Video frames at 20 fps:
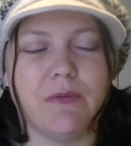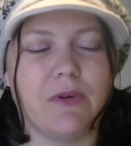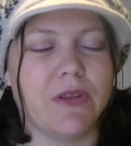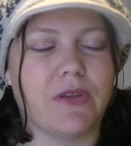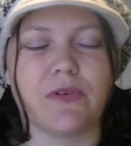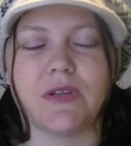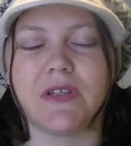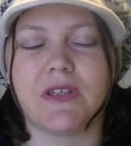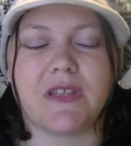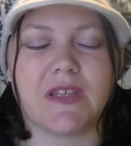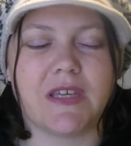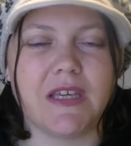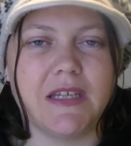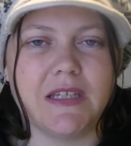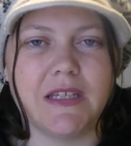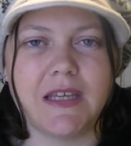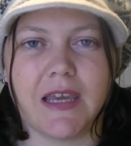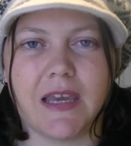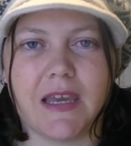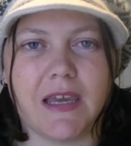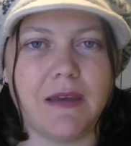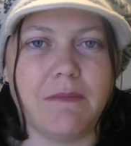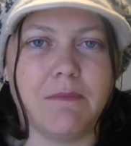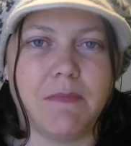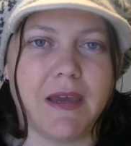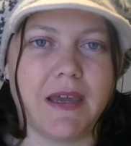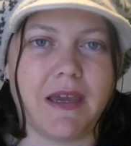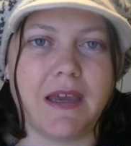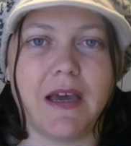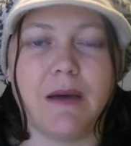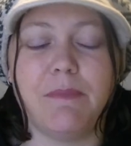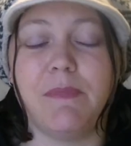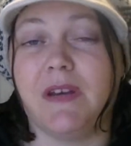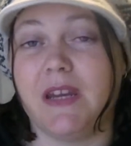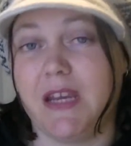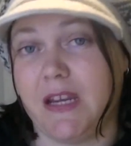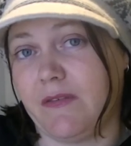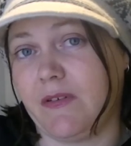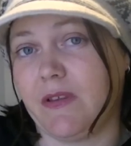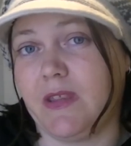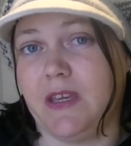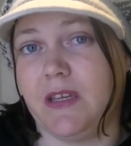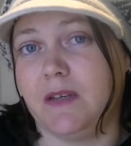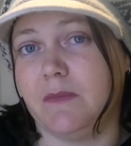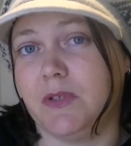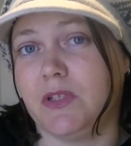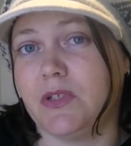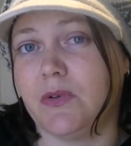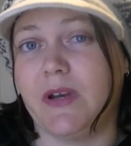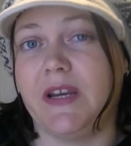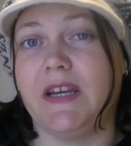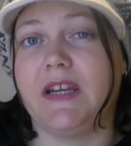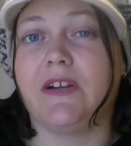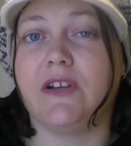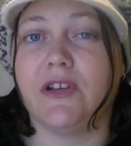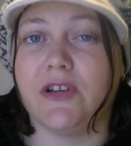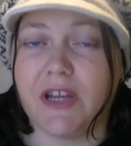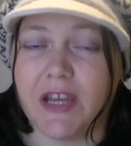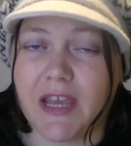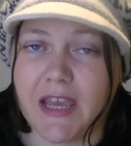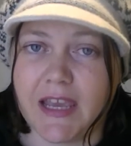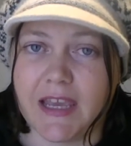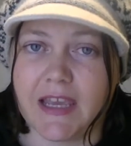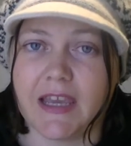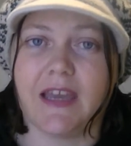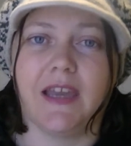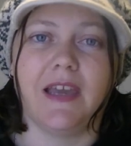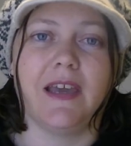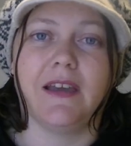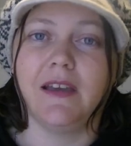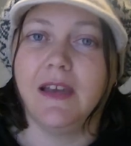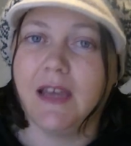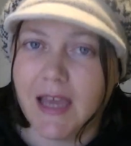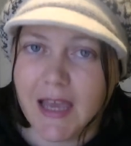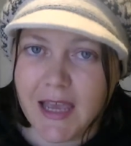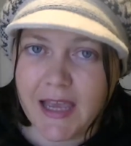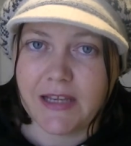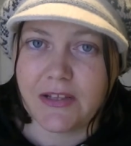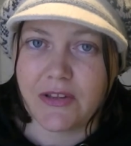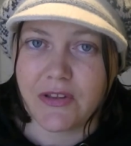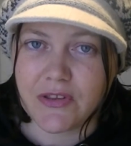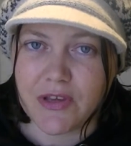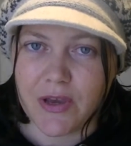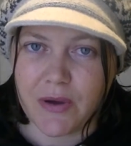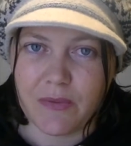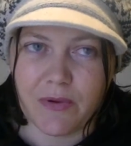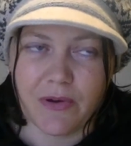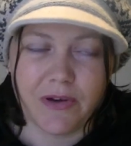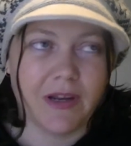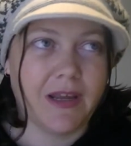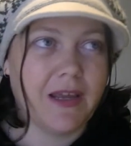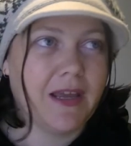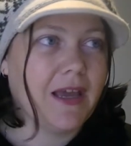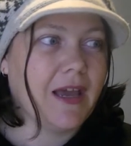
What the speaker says: whether it's skincare, makeup and everything in between, including hair care and so on.